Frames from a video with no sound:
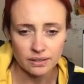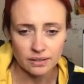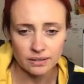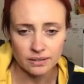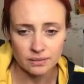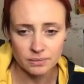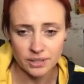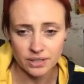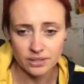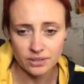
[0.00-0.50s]

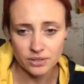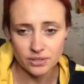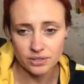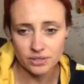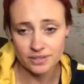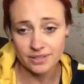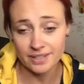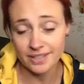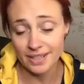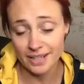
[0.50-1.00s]
oh my gosh.
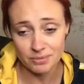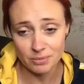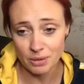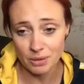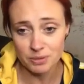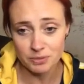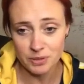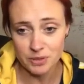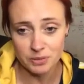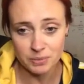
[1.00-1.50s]
See, I
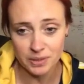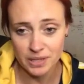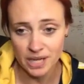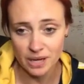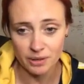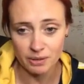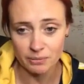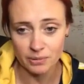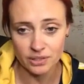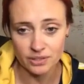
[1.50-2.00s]
was supposed to be
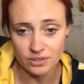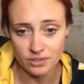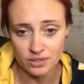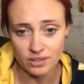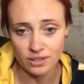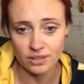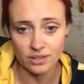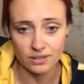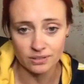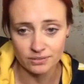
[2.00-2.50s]
going, but I just
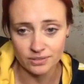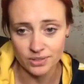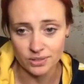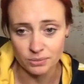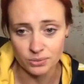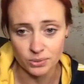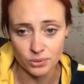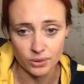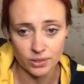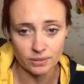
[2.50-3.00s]
can't
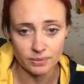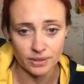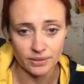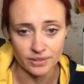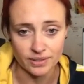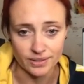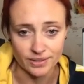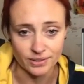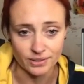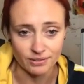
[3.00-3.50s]
stop talking about
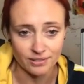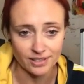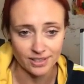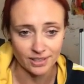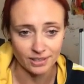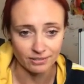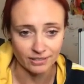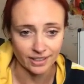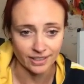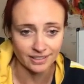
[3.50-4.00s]
this stuff because I
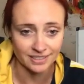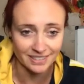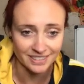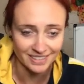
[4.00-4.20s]
love it.